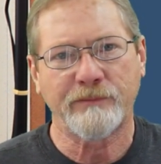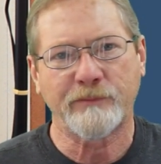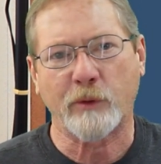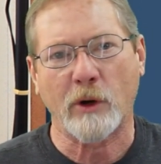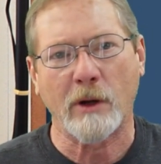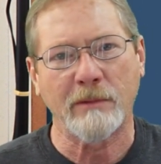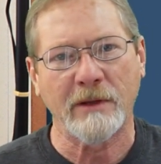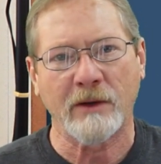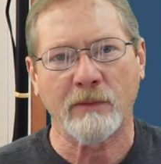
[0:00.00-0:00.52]

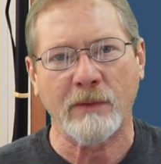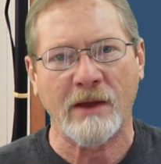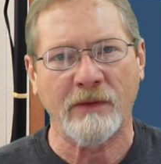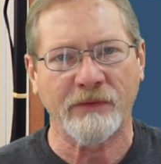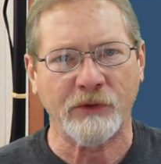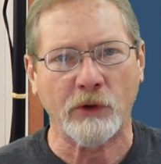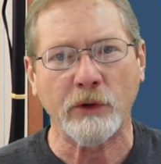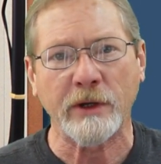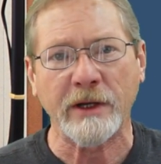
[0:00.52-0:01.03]
probably around
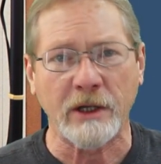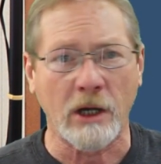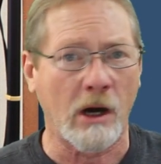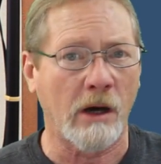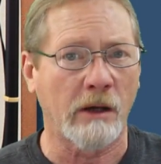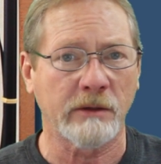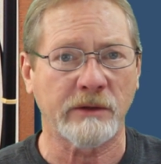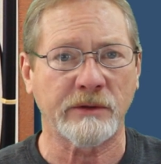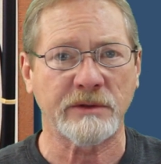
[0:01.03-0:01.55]

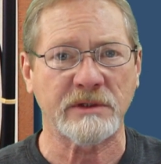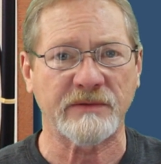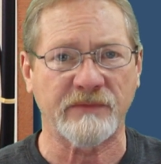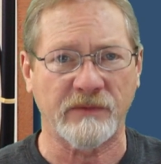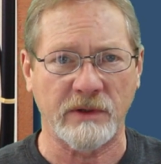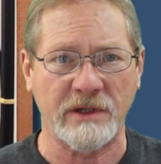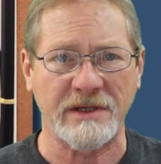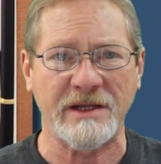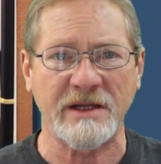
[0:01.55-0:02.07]
$30
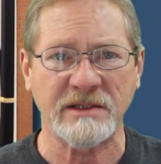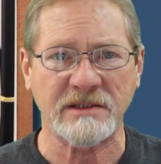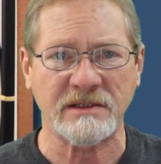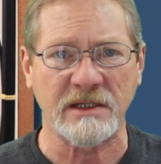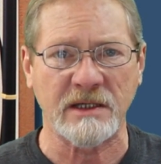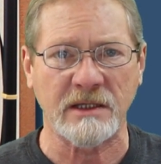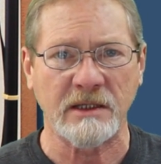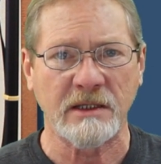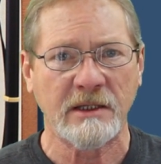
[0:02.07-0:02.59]
for a
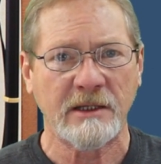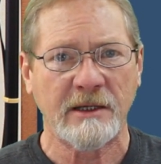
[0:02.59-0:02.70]
decent,